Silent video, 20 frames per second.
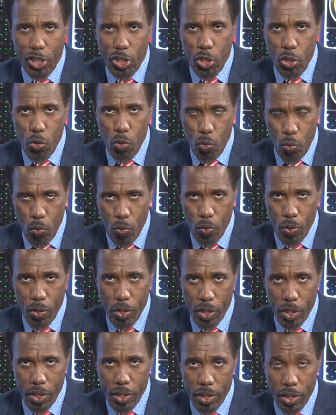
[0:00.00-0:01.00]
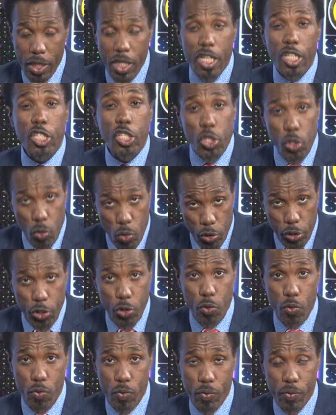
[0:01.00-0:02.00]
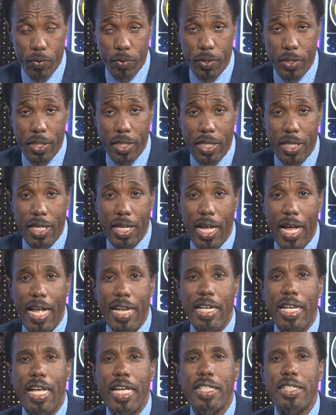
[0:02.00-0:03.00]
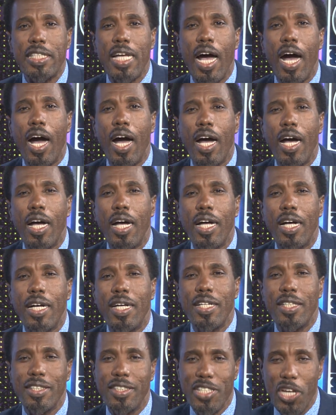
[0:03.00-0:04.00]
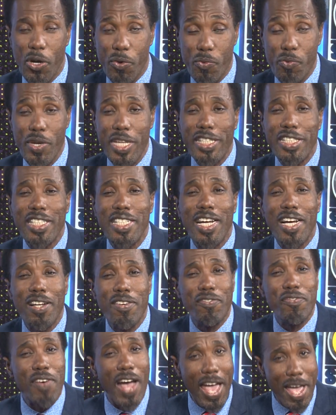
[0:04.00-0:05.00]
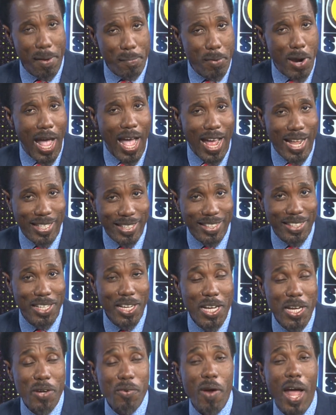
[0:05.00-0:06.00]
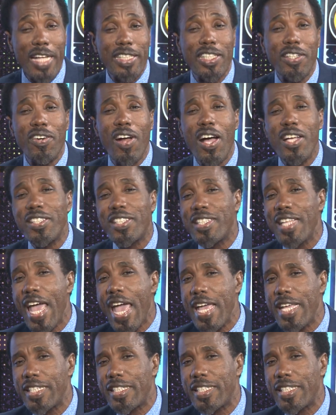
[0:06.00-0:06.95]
Q. QQ. And later, the original Firebrand right here on stage.